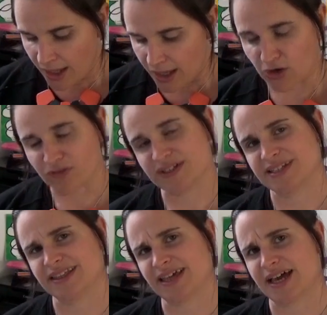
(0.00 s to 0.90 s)
And
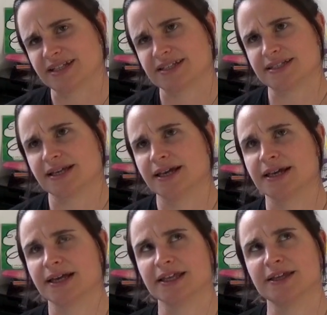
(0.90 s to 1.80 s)
obviously that's,
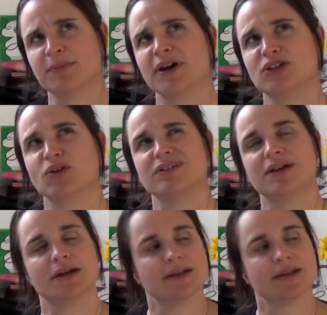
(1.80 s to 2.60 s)
you might not